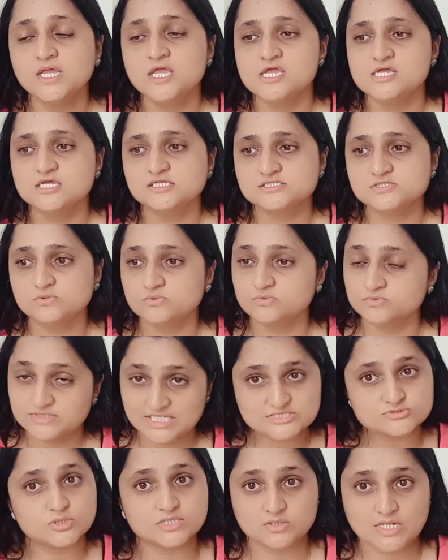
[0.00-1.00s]
so that's
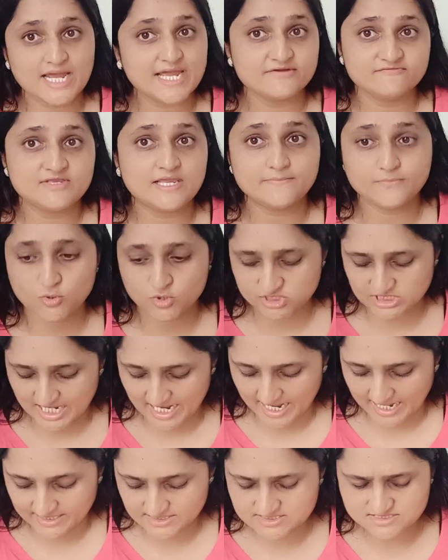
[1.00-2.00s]
what we approached
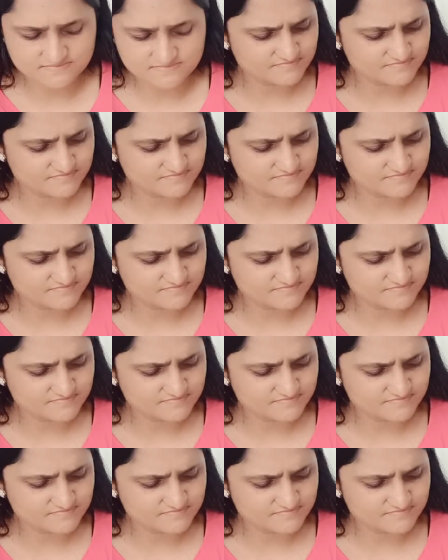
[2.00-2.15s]
ants.